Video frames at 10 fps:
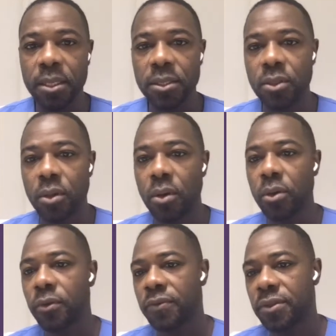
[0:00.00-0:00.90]
So
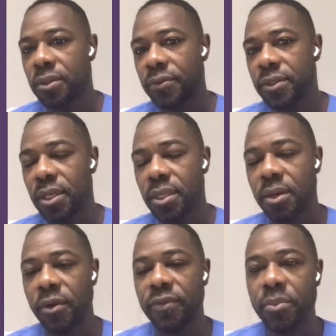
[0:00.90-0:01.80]
you've seen
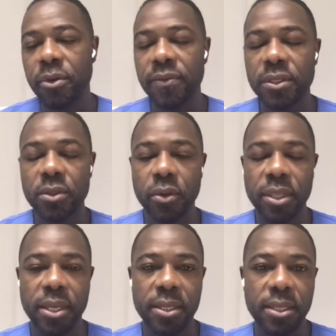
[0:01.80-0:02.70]
with the previous talk
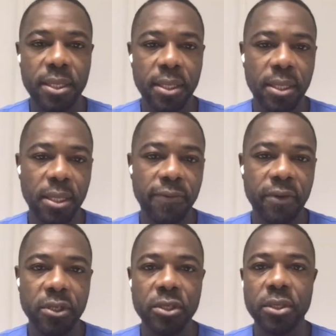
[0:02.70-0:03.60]
that in
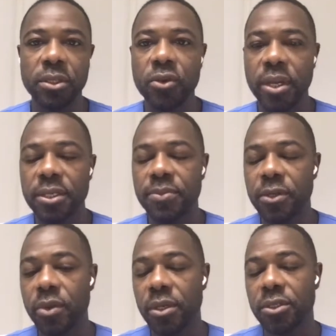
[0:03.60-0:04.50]
functional
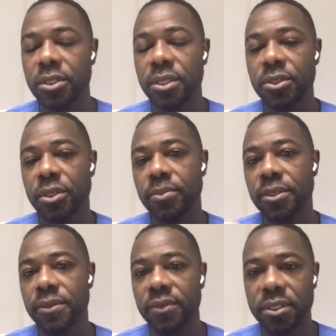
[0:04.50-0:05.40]
tricuspid regurgitation,
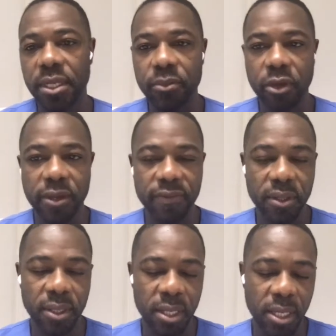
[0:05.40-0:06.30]
most of the time we have
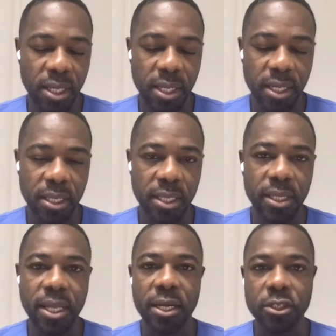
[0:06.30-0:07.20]
an
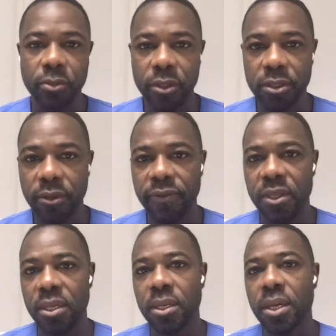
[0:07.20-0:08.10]
enlargement of
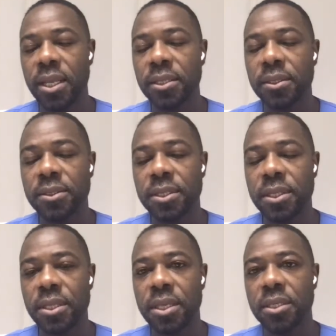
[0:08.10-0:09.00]
the annulus
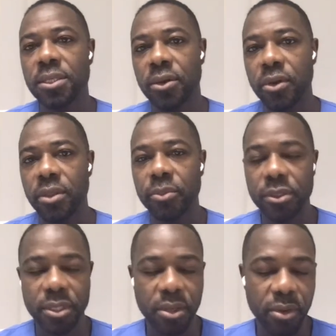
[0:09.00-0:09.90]
in the anterior and
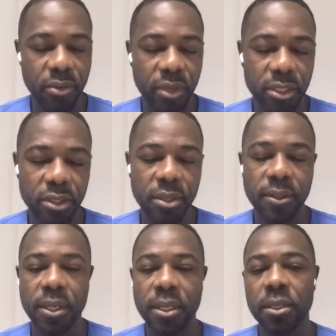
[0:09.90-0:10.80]
posterior
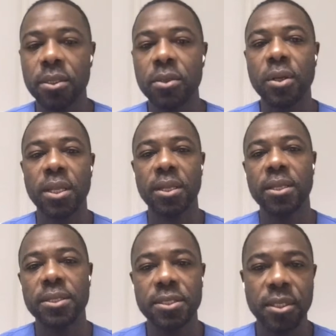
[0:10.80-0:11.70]
region. And you
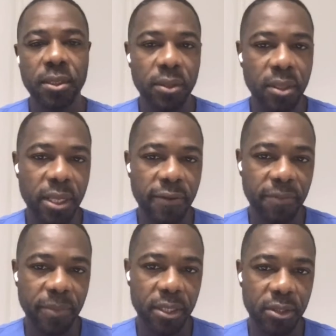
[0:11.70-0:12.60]
clearly see on the left
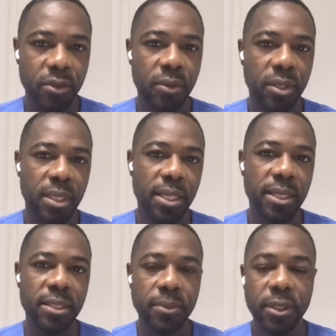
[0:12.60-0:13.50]
picture, the
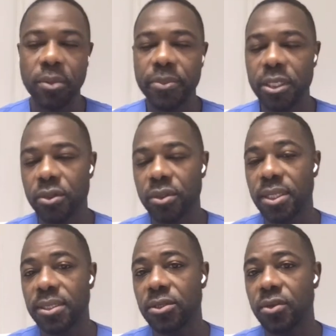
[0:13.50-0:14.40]
anatomical picture,
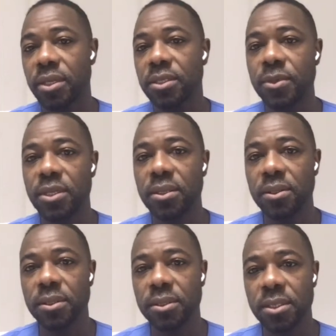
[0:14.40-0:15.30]
that the tricuspid
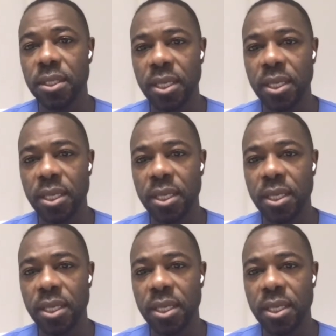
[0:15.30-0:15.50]
annulus